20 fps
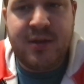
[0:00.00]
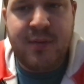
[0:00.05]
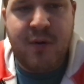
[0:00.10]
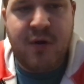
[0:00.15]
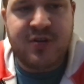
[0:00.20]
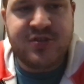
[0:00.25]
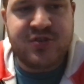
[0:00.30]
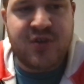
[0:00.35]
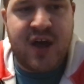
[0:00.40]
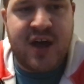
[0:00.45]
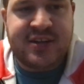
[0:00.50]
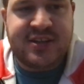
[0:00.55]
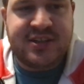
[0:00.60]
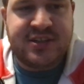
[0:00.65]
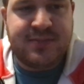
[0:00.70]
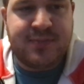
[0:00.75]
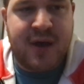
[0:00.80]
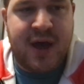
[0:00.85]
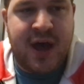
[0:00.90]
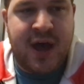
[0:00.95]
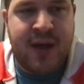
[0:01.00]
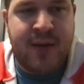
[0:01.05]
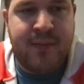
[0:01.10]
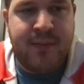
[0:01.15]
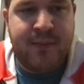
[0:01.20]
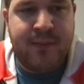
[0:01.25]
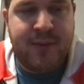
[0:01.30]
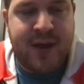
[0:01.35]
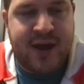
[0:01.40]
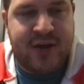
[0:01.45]
the most losses by
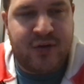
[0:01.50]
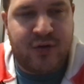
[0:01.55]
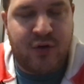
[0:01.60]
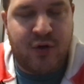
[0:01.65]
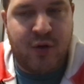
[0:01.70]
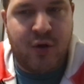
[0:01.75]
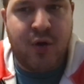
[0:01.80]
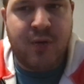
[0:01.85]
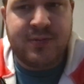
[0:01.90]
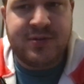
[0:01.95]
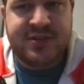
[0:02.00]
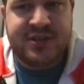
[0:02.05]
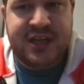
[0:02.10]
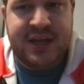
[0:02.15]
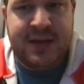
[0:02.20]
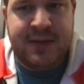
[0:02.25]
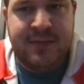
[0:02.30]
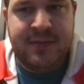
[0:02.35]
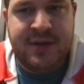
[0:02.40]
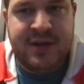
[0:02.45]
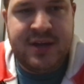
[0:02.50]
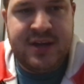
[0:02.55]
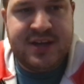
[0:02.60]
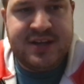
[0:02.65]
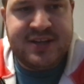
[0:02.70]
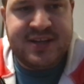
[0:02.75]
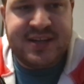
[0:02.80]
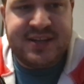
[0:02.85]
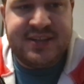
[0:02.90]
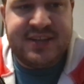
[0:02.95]
Patrick Mahomes' team
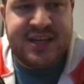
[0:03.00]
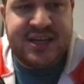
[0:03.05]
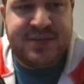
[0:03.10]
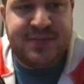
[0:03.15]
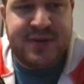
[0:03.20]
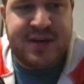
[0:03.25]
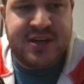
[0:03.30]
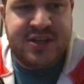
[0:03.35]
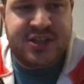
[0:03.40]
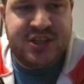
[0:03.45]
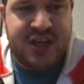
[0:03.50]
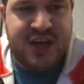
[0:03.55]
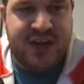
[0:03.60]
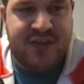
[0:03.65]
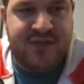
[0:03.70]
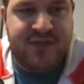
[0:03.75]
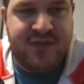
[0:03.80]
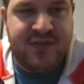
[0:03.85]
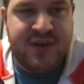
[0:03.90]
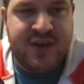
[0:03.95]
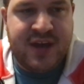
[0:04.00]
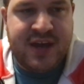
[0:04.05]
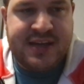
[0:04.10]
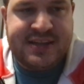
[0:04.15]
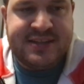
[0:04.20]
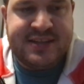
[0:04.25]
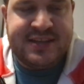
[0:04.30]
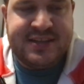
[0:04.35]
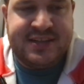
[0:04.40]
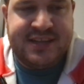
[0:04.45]
since he has been a Chief
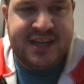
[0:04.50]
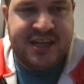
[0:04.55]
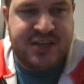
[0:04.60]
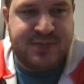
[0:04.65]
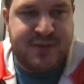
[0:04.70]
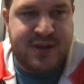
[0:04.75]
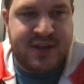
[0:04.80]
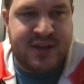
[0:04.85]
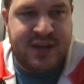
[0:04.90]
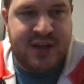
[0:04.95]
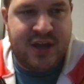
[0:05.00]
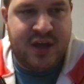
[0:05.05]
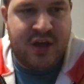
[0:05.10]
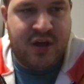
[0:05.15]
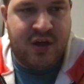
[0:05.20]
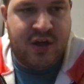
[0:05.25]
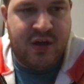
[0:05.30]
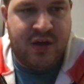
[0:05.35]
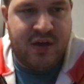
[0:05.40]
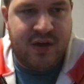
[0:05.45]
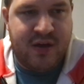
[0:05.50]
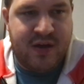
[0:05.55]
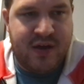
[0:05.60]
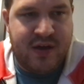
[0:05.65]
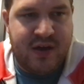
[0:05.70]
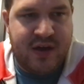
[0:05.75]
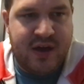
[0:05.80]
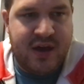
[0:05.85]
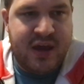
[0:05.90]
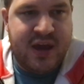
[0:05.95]
and since he has been in the
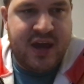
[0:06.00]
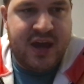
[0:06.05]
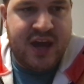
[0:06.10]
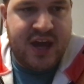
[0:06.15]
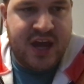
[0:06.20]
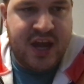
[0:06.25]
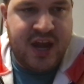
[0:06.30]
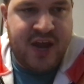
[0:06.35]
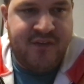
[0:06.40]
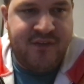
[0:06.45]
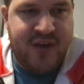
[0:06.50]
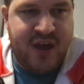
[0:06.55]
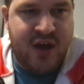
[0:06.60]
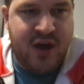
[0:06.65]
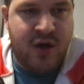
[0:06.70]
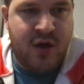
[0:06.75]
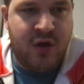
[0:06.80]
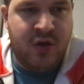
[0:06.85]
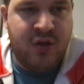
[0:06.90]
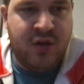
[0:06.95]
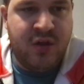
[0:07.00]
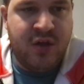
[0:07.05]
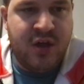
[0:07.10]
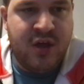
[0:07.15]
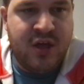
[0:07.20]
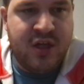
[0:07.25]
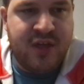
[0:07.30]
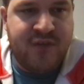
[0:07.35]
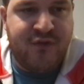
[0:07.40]
NFL. The